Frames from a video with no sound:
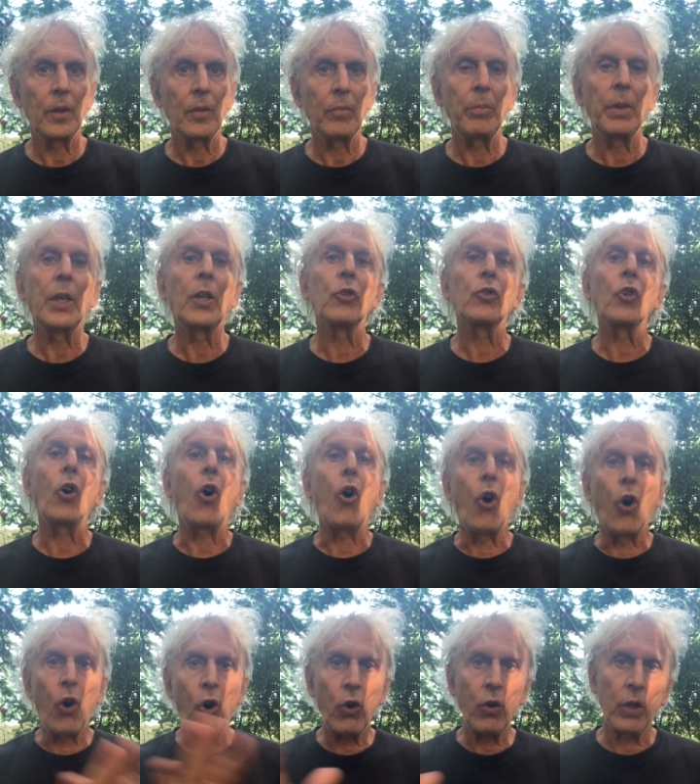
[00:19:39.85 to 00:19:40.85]
Because
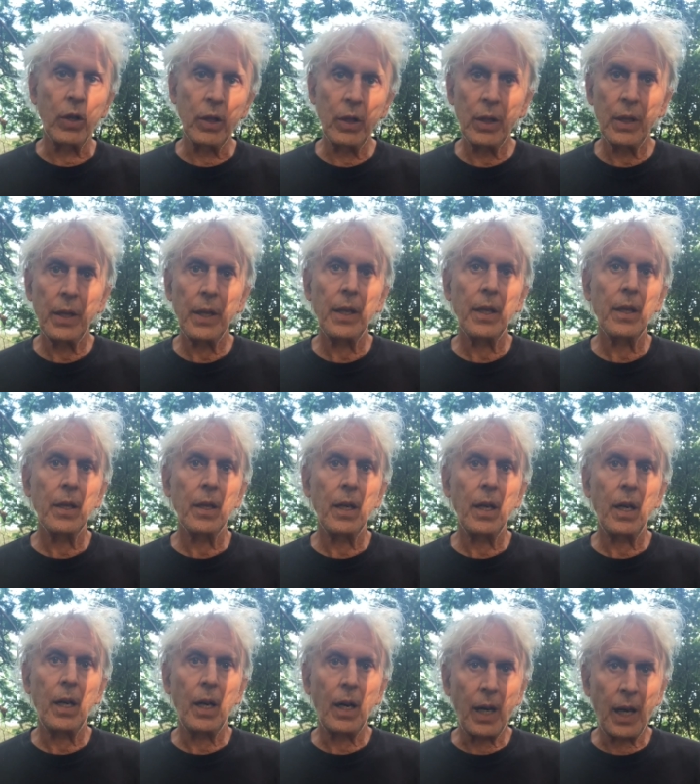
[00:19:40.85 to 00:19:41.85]
all
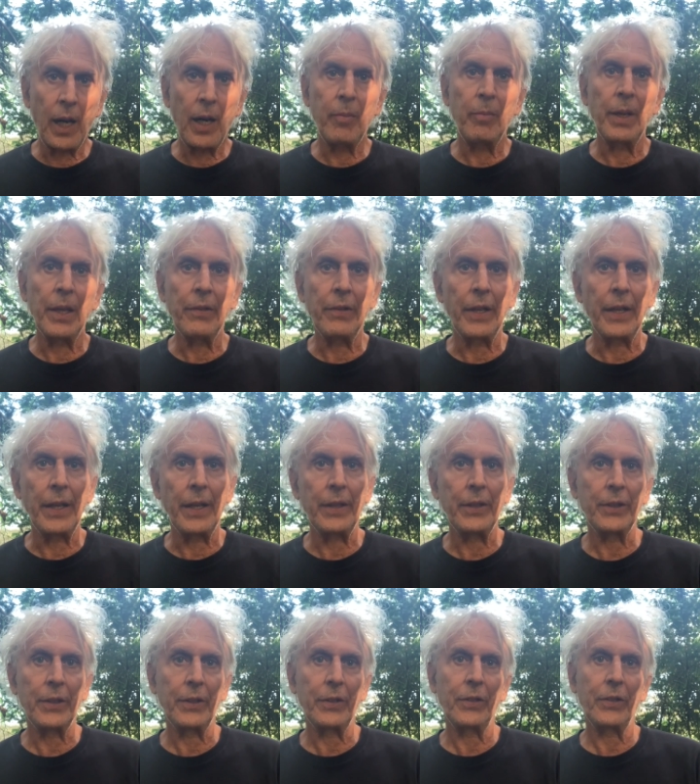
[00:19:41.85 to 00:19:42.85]
are my
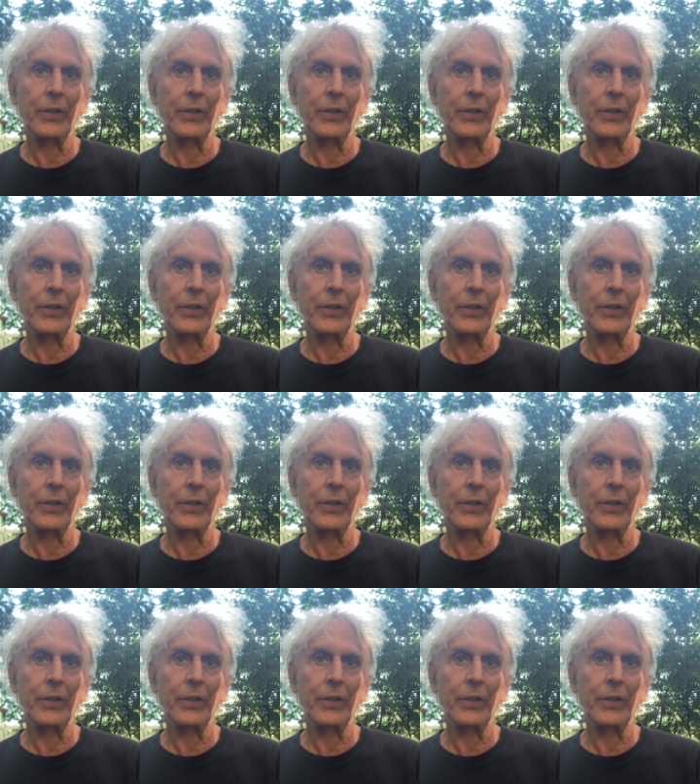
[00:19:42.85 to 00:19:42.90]
relations.